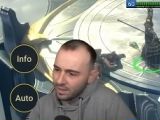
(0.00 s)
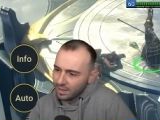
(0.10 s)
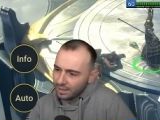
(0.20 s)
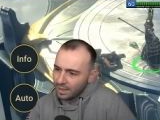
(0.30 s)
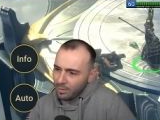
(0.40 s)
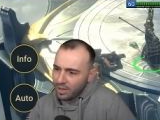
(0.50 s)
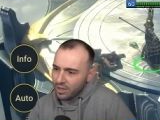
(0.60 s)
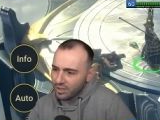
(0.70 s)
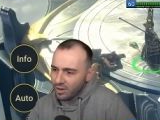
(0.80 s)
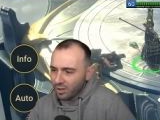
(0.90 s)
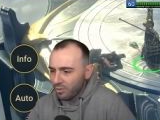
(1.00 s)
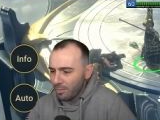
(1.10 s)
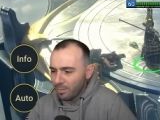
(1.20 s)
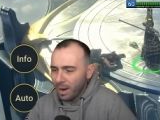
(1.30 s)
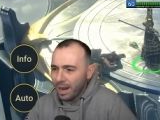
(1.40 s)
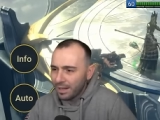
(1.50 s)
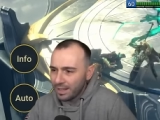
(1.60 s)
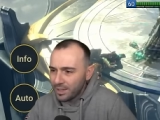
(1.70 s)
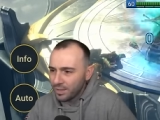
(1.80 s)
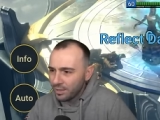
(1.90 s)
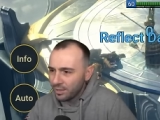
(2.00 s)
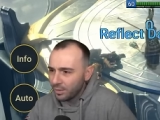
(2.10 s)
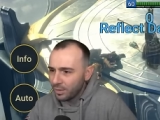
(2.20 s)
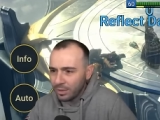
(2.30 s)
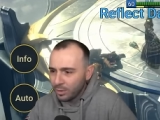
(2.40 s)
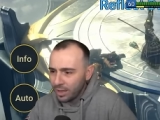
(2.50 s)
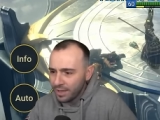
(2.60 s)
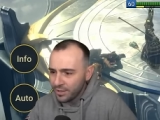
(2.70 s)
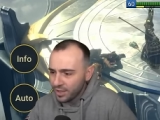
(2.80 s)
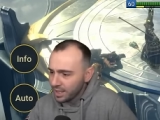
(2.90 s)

I think we just got three. Man, it's today is just